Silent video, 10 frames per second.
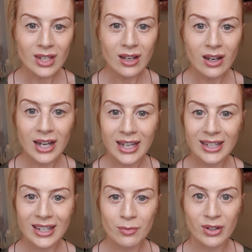
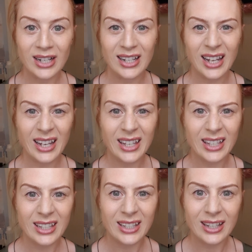I am really
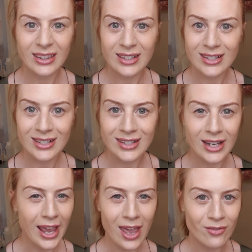lucky in the sense that
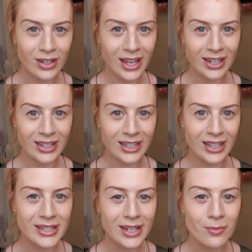I haven't had any
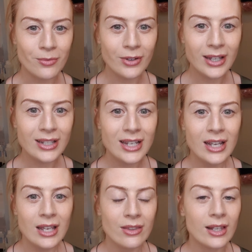discomfort.
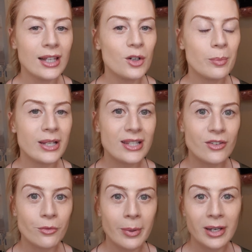The little bits
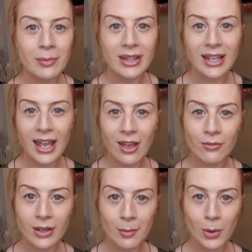of pigment that
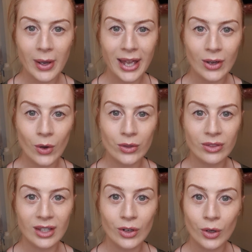have come away on
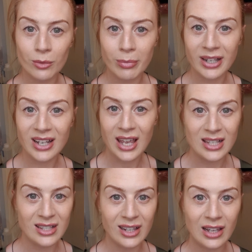the cotton bud
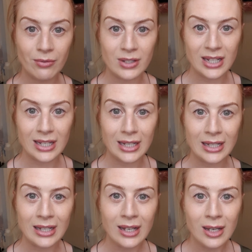hasn't left
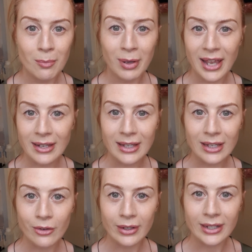any blank
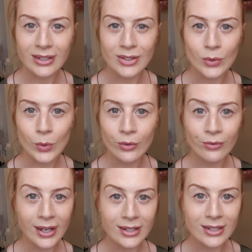areas or
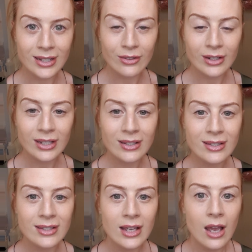faded areas.
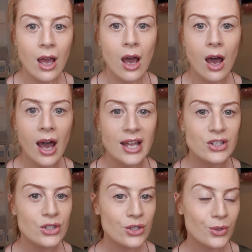I
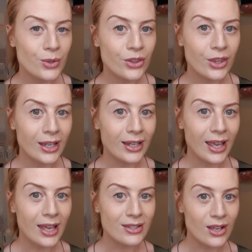do think
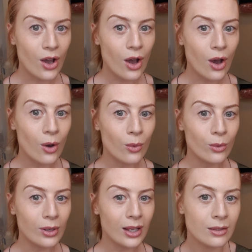as a whole